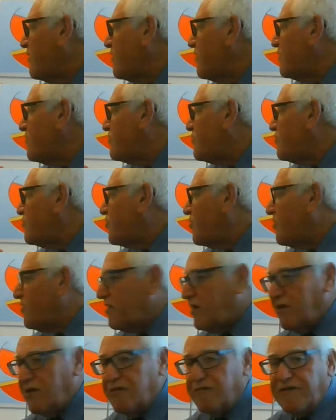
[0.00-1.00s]
going to turn
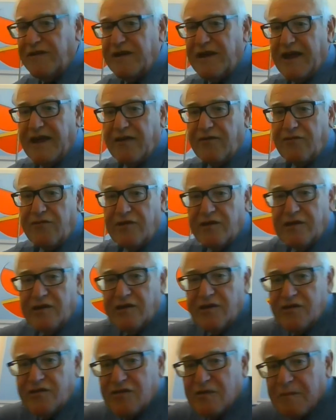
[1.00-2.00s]
over now
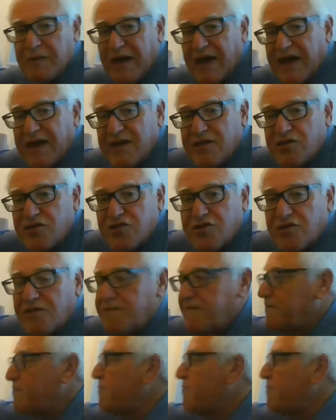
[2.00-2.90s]
to page